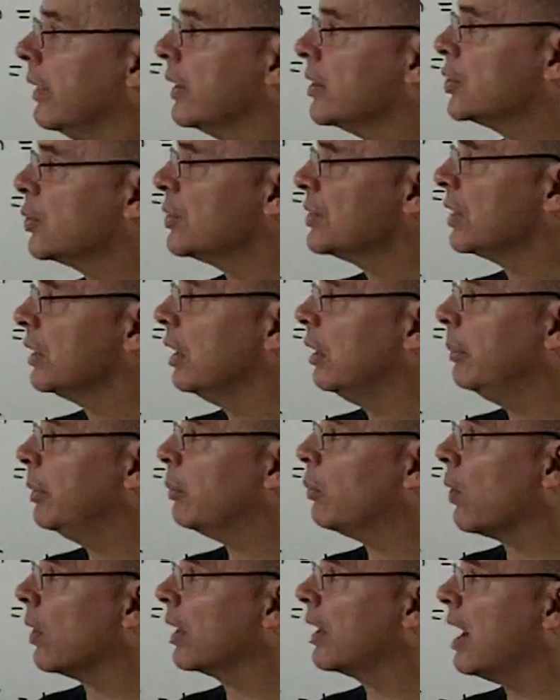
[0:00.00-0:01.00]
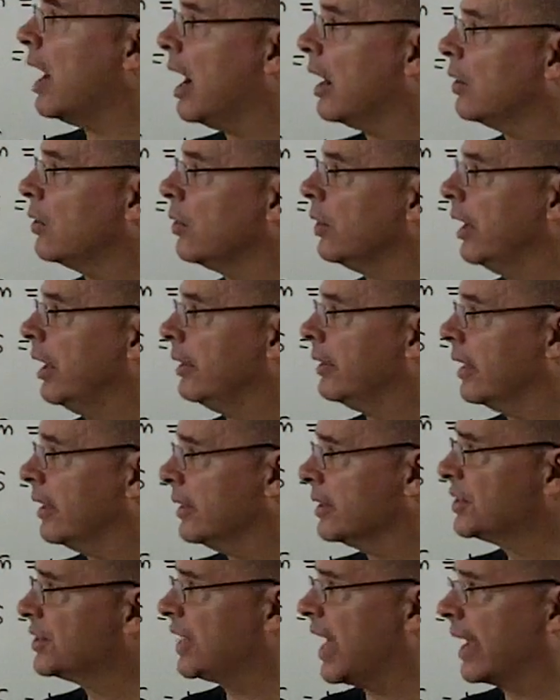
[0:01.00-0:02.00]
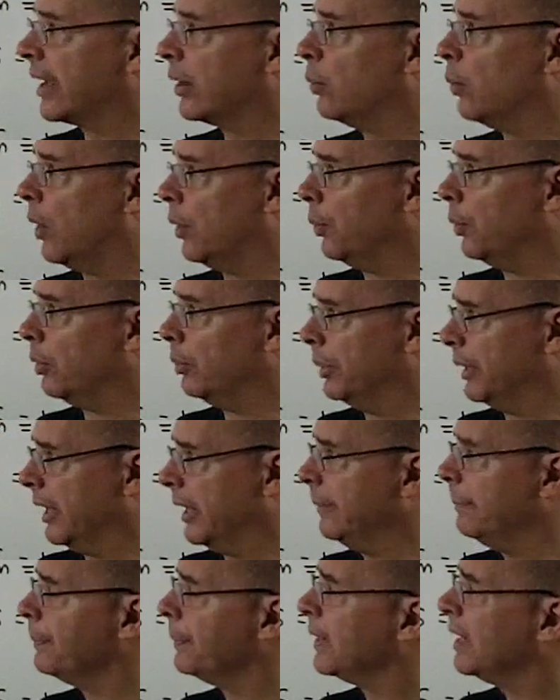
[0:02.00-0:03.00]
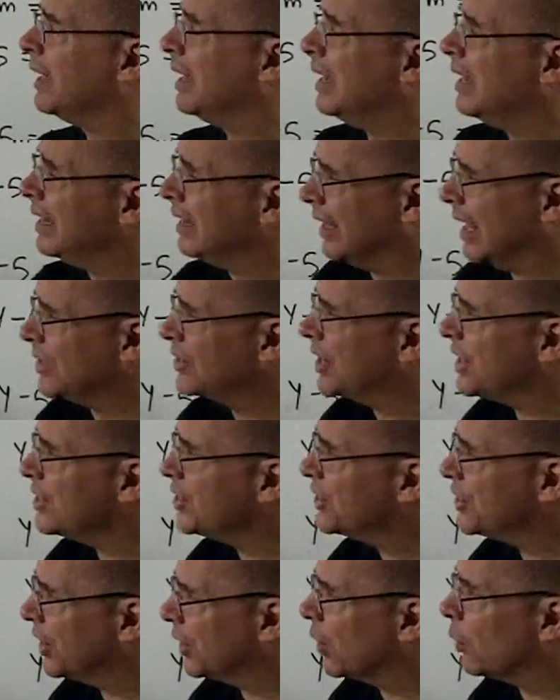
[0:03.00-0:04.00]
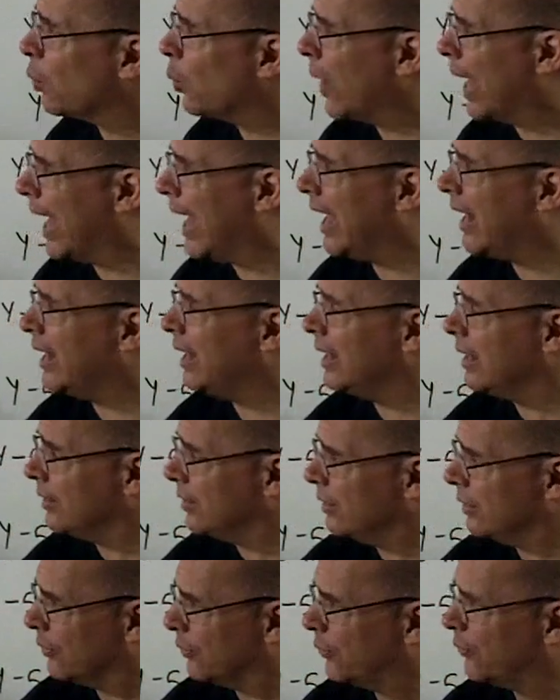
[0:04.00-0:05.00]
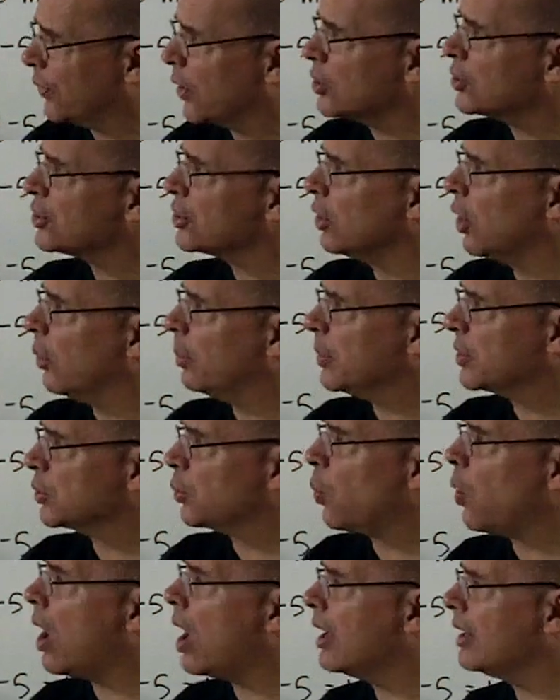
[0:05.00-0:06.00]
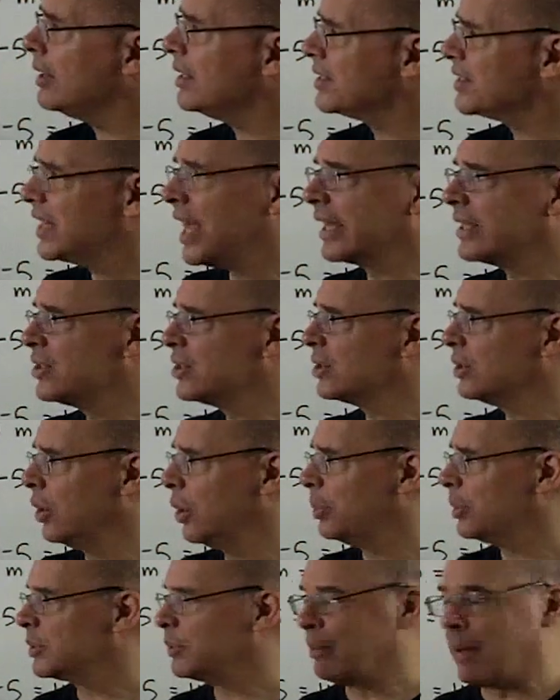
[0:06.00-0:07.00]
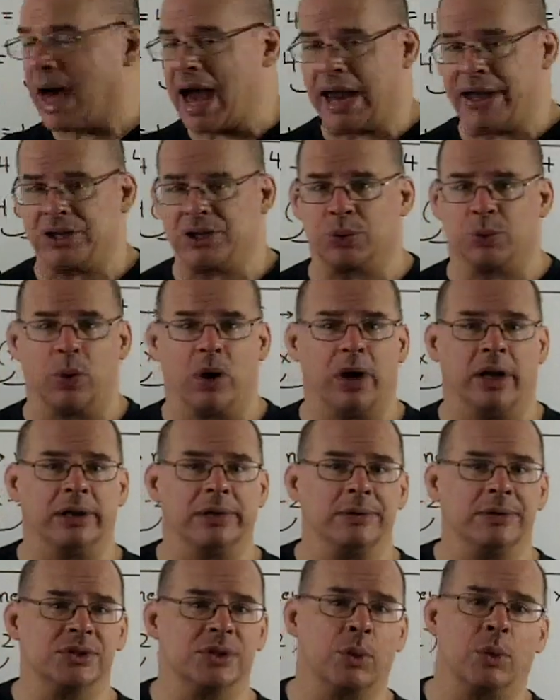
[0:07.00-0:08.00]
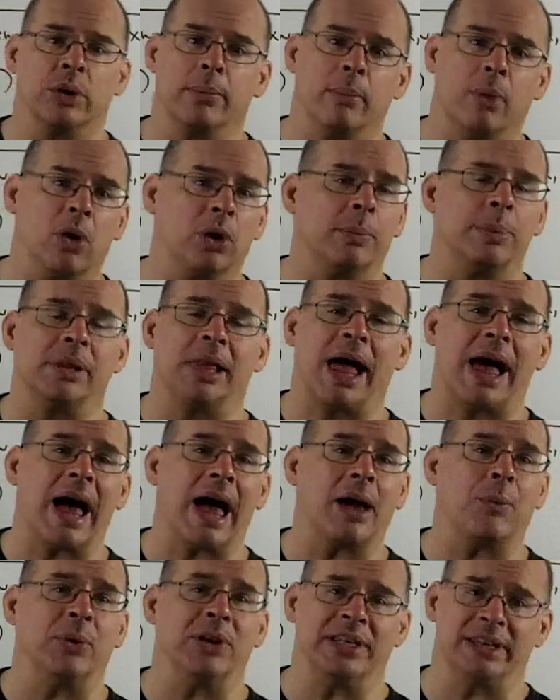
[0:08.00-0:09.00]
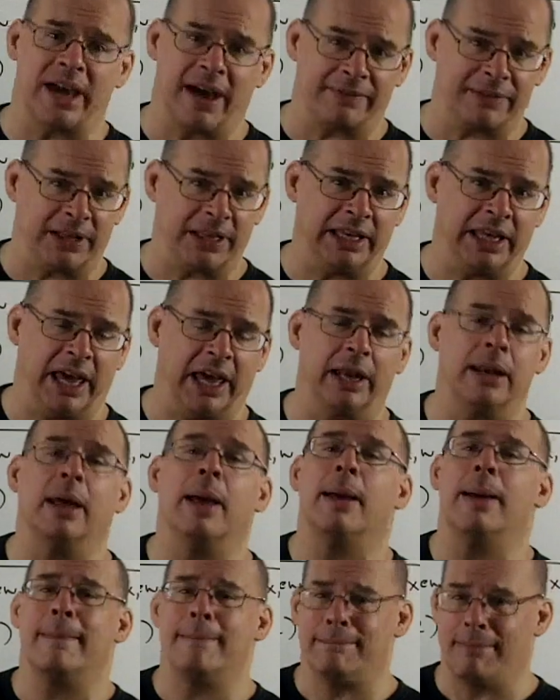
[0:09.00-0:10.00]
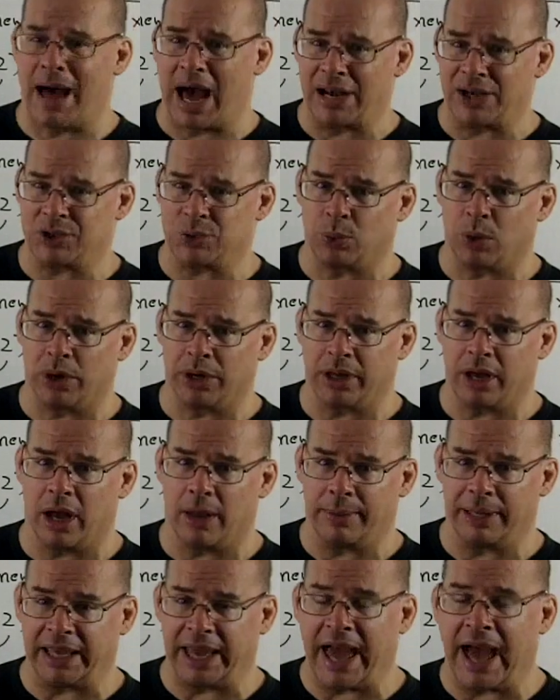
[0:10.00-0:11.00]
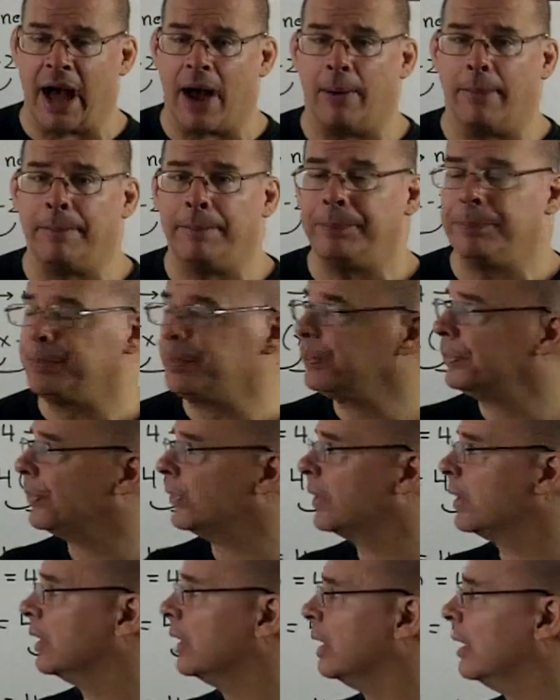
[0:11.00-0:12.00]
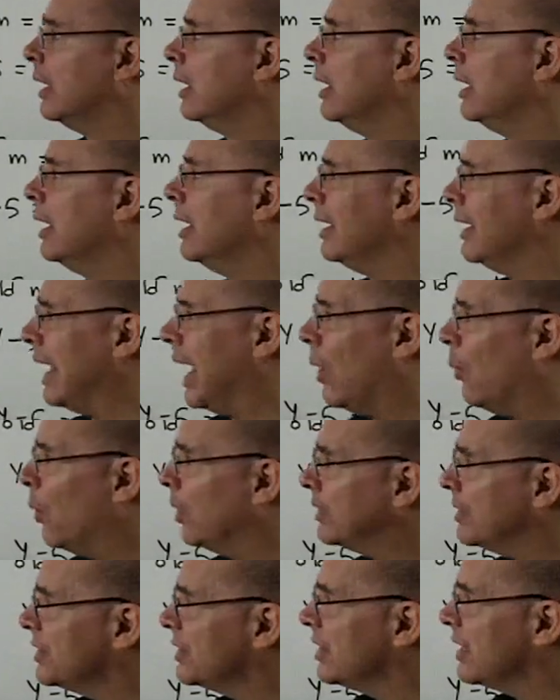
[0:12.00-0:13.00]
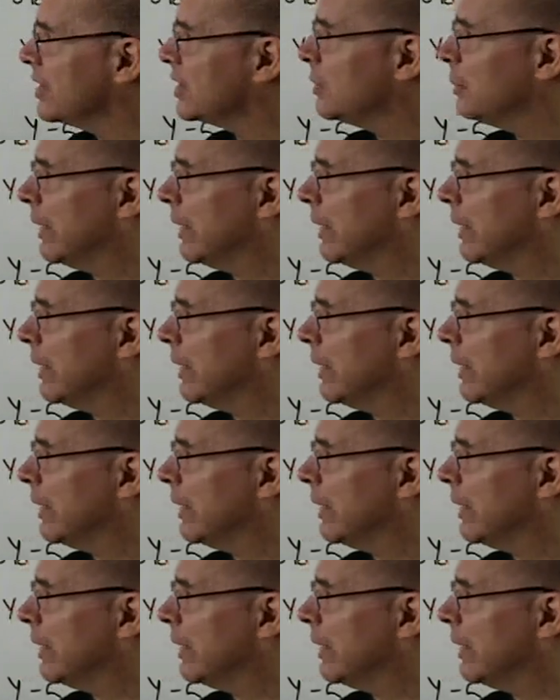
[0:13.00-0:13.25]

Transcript: this one's a little bit more concrete than the second one will be. Let's consider when first slope is 1, second slope is minus 1. So we multiply, we definitely get minus 1 coming out. Now, what does this